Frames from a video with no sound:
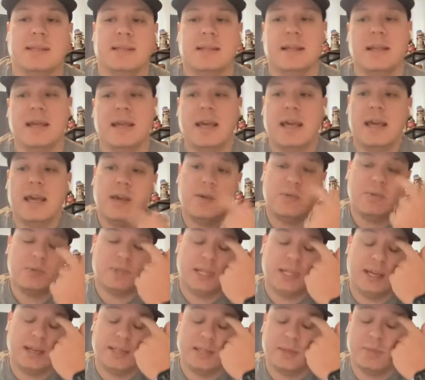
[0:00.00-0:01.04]
and we'll
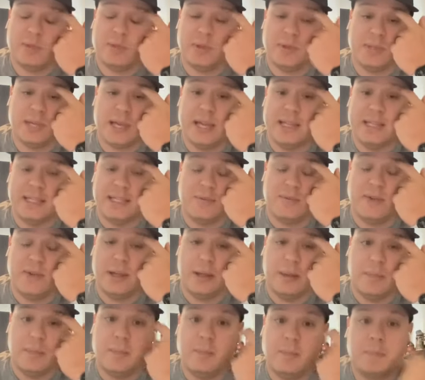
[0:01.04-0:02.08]
see how some of those guys
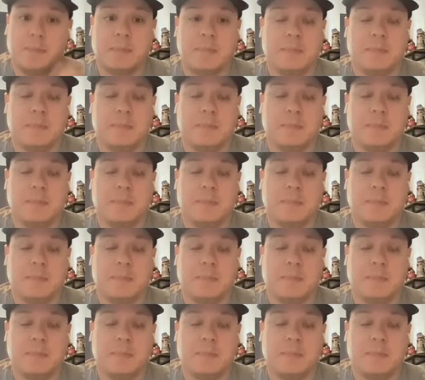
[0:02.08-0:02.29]
develop.